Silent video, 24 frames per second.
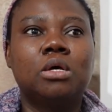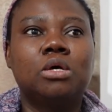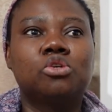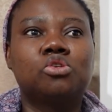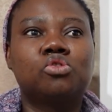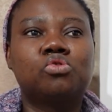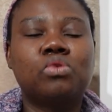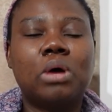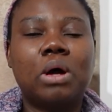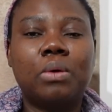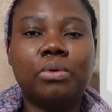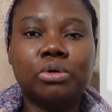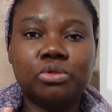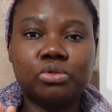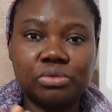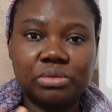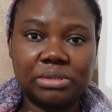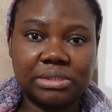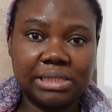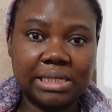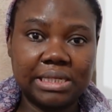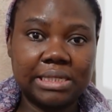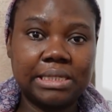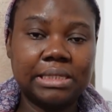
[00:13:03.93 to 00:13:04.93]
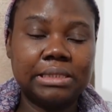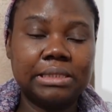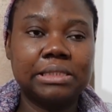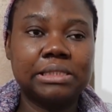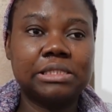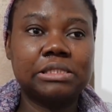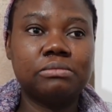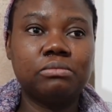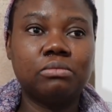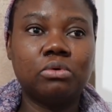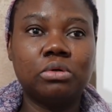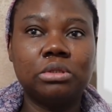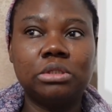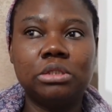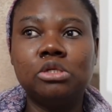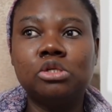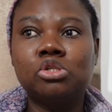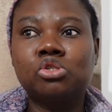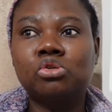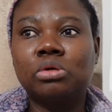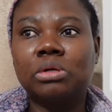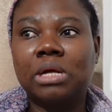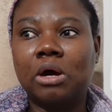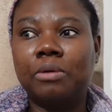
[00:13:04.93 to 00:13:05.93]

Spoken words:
So I want to take it this morning so